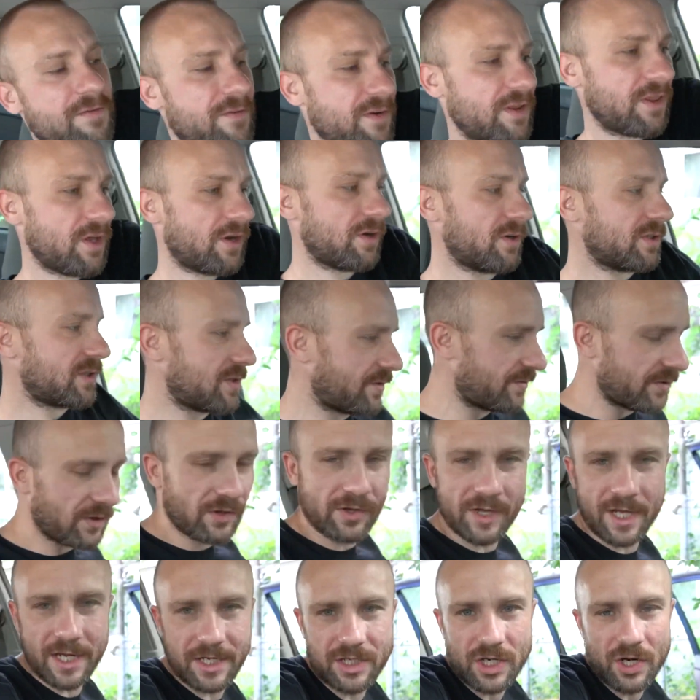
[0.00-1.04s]
For those of you
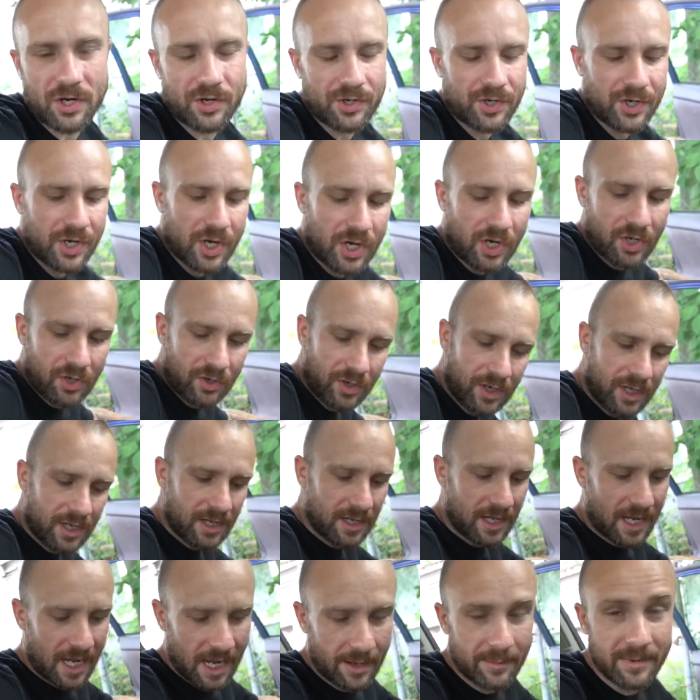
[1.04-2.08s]
that don't know,
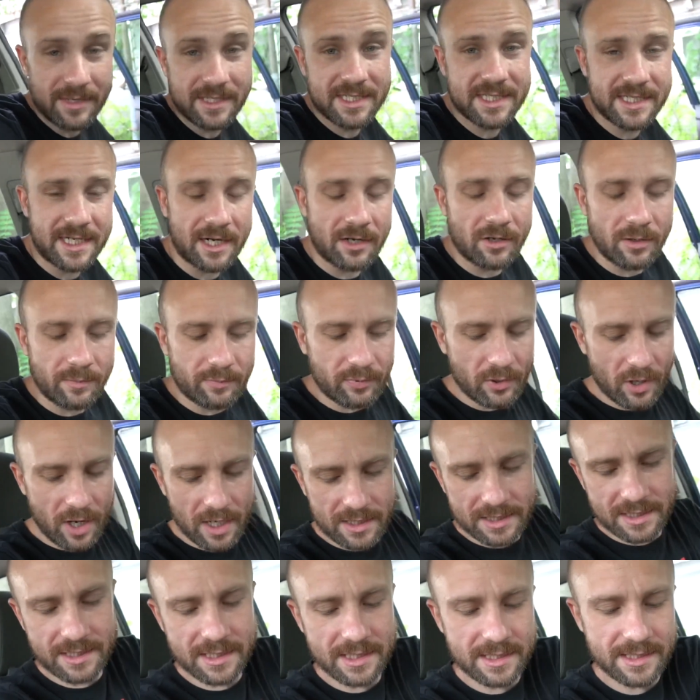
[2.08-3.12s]
I'm a sterile
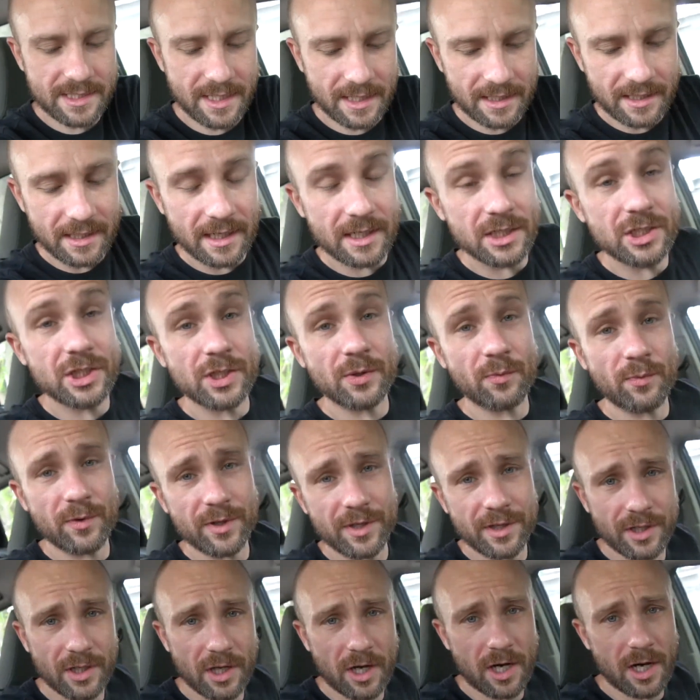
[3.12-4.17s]
processing technician
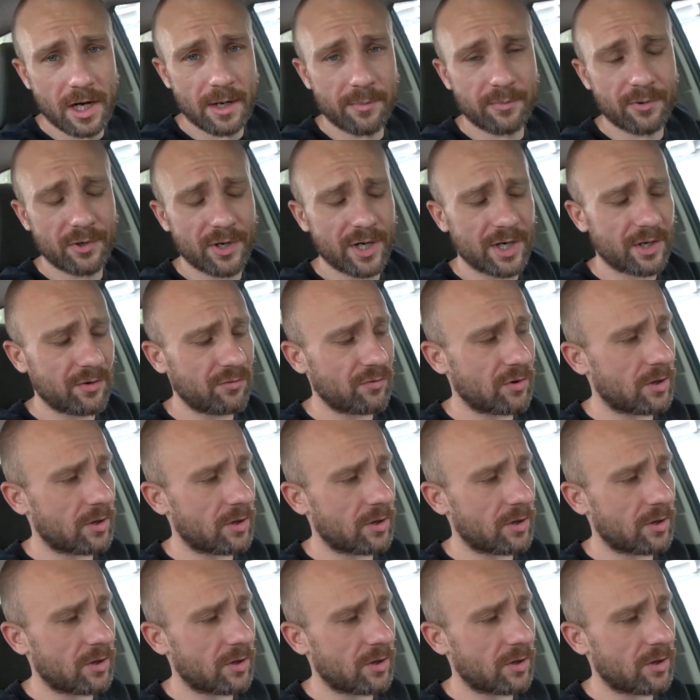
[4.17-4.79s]
within the operating